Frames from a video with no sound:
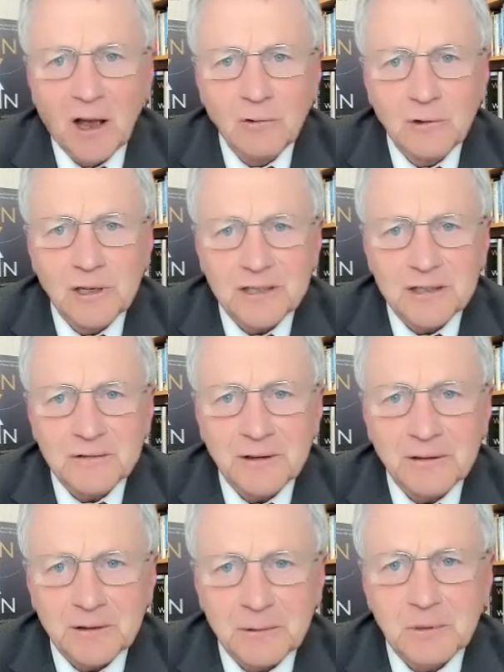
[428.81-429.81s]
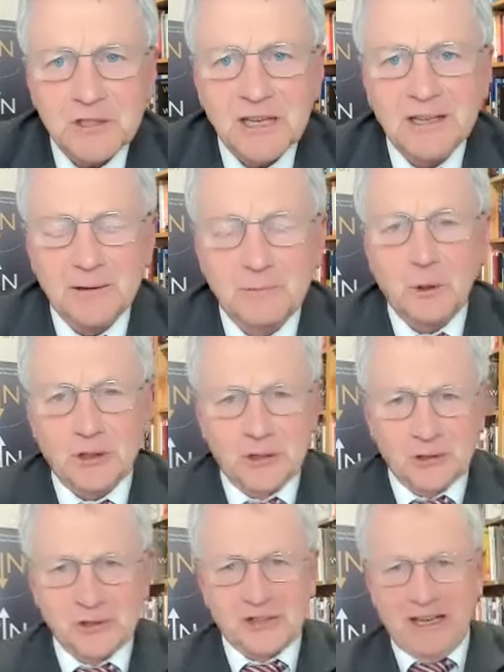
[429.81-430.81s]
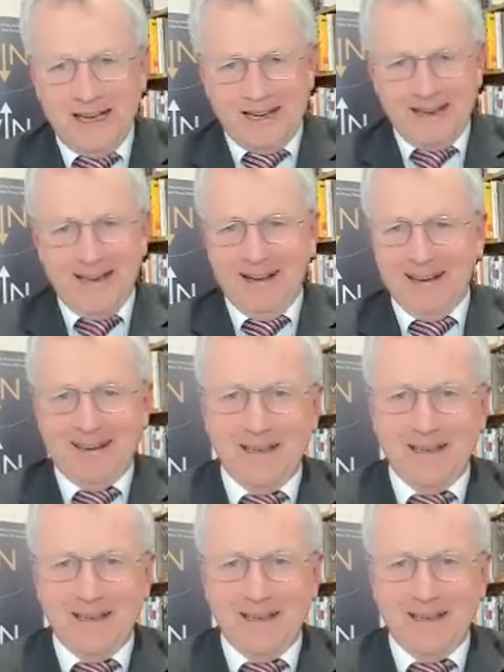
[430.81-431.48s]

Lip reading: only to 50% of what you're saying.